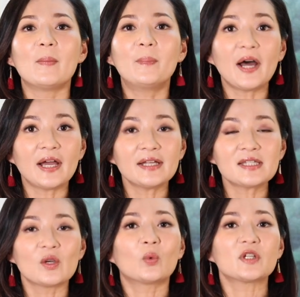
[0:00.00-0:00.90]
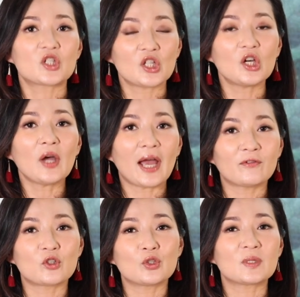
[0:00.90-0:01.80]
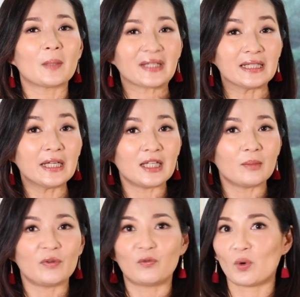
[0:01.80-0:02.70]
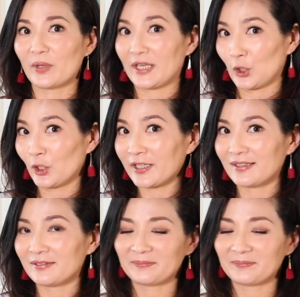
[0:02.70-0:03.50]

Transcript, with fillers: but we still have to do some cleaning before we can cook it.